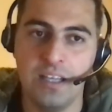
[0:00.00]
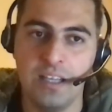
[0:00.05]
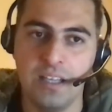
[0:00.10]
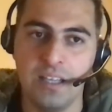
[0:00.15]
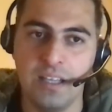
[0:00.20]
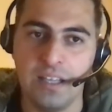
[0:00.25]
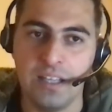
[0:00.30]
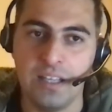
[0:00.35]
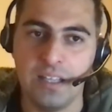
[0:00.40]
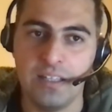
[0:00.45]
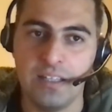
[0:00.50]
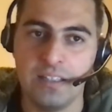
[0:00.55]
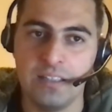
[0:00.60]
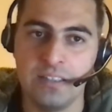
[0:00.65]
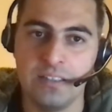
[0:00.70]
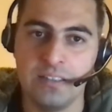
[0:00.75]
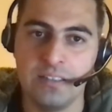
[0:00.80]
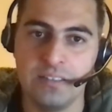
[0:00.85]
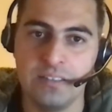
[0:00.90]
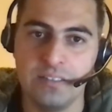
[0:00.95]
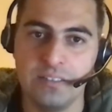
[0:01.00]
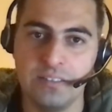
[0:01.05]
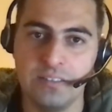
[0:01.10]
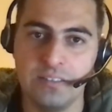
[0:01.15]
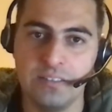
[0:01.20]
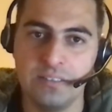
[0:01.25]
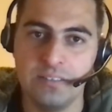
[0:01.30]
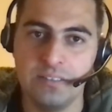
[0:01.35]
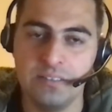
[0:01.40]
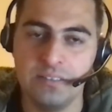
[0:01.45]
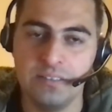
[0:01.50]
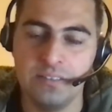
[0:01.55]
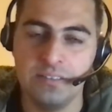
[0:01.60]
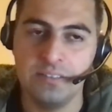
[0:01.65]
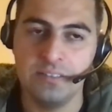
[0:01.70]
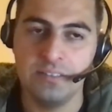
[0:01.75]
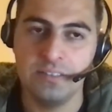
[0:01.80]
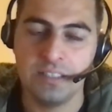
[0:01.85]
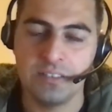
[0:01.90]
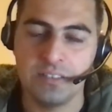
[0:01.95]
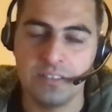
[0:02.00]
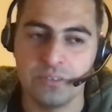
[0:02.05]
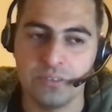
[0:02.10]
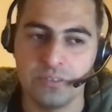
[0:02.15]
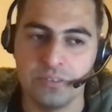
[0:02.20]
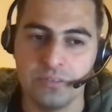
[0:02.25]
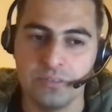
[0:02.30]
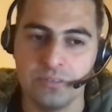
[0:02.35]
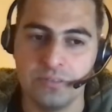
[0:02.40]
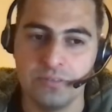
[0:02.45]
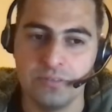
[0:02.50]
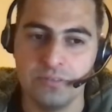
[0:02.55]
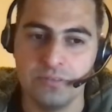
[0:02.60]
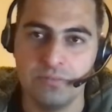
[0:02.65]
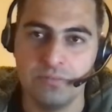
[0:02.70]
And yeah, so